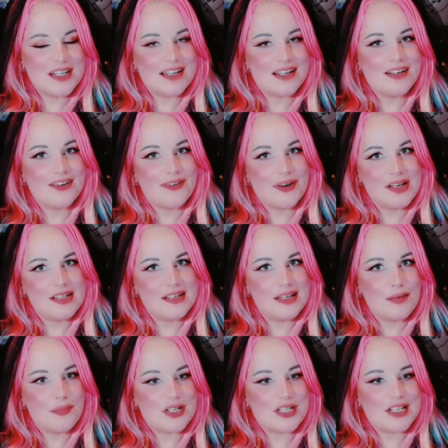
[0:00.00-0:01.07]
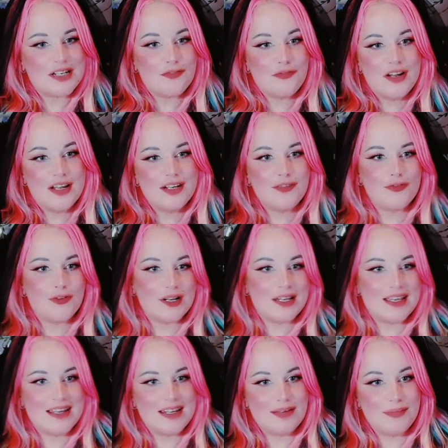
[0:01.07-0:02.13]
greatly appreciated friend, for
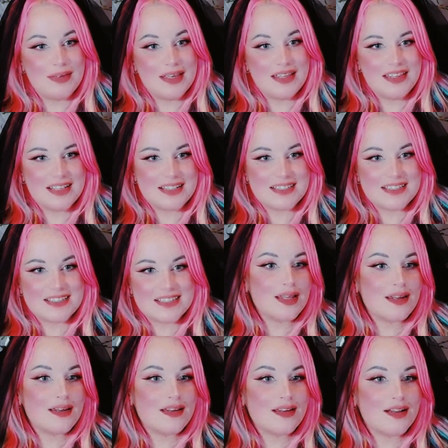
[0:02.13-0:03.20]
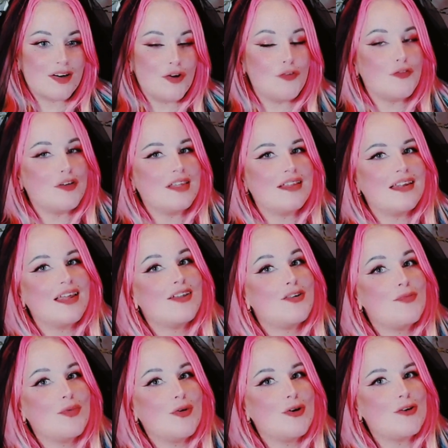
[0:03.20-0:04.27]
getting me this coffin
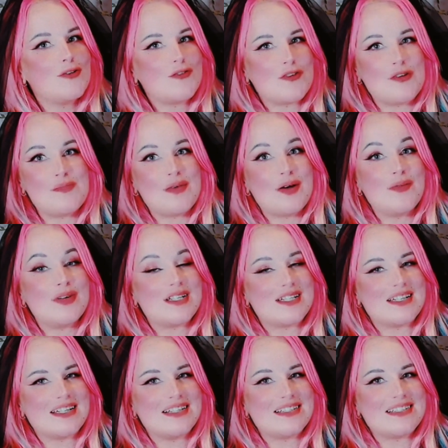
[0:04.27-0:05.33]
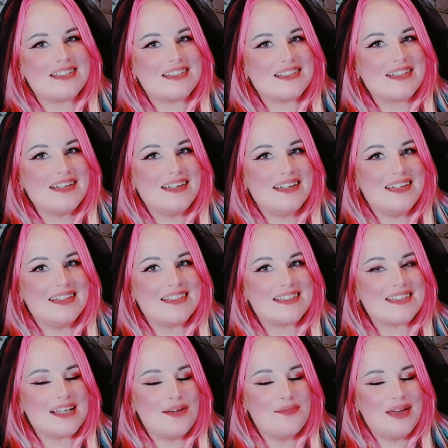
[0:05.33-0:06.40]
leatherboard from my wish list.
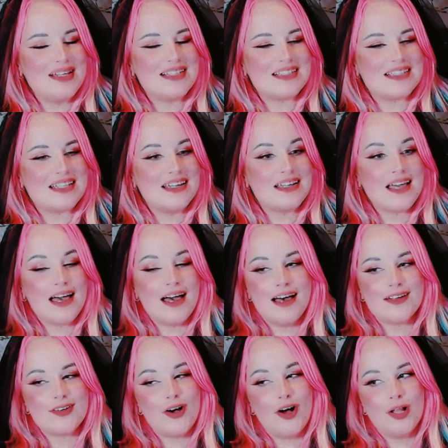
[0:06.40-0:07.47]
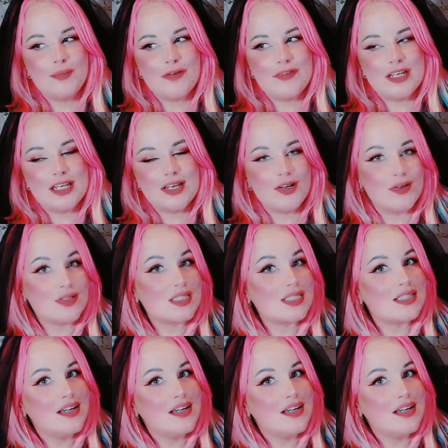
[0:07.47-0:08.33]
It's amazing, and all my videos